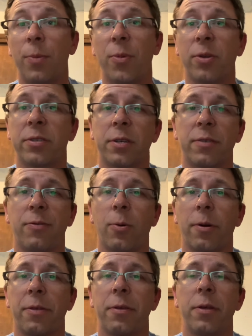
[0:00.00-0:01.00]
both took
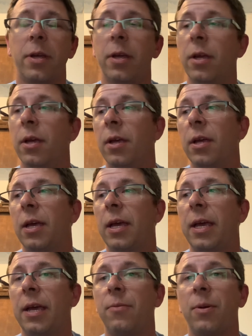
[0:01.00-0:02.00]
fourth,
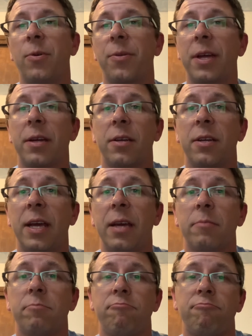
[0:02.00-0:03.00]
and we both had a good day.
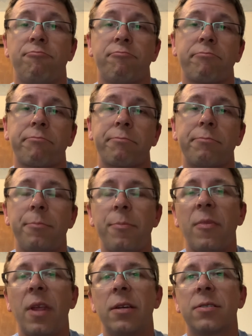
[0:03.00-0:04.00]

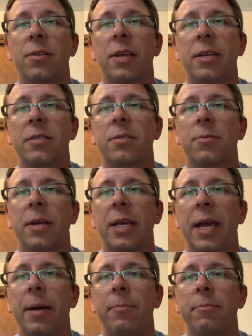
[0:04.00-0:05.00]
So that is the
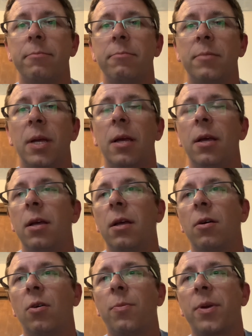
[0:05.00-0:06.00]
recap.
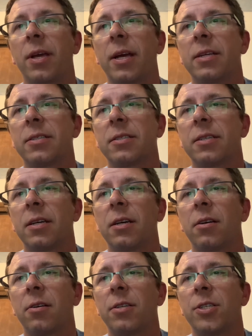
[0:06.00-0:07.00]
Hope you guys
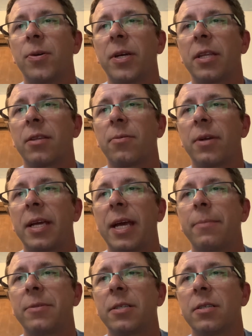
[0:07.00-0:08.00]
are enjoying the
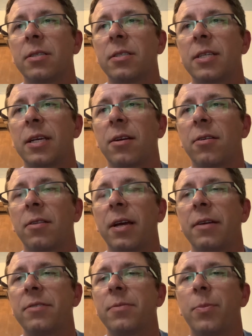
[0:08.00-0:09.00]
recaps and seeing our
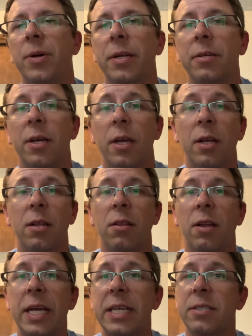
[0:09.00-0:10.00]
lives. But
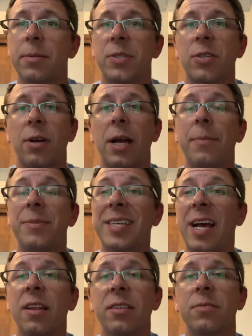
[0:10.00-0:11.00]
like, subscribe,
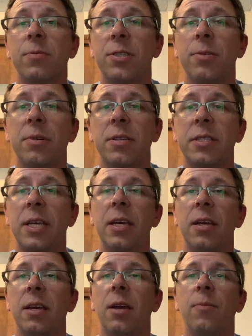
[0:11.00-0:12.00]
tell us what you want to see,
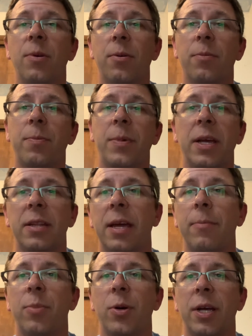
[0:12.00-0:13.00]
and we will get
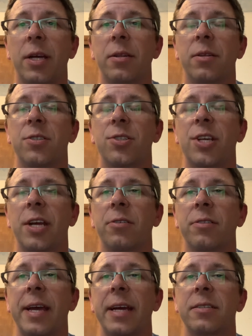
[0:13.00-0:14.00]
that put on the
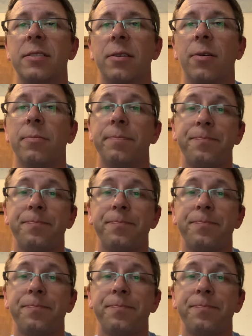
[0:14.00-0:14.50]
channel next. So